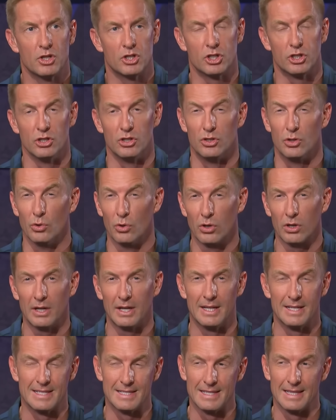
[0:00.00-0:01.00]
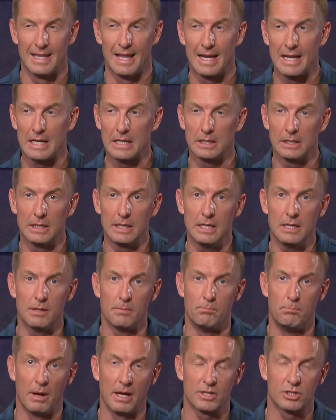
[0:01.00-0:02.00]
Shedeur is likely
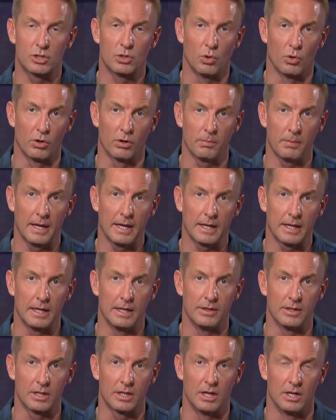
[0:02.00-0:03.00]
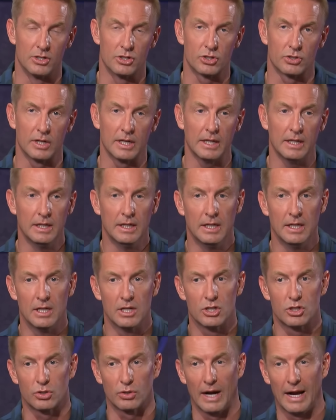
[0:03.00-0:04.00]
the best quarterback in the country.
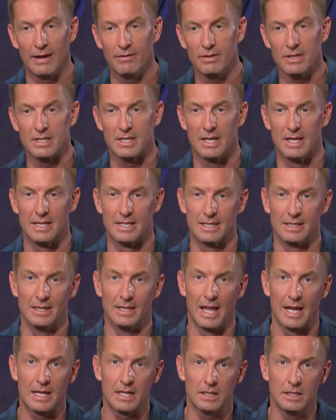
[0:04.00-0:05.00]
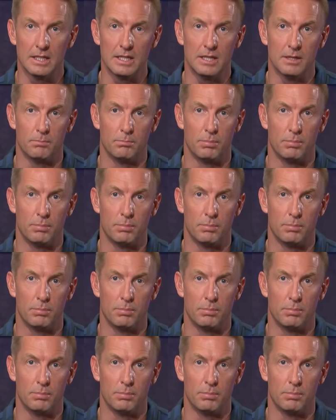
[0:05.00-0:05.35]
Travis is likely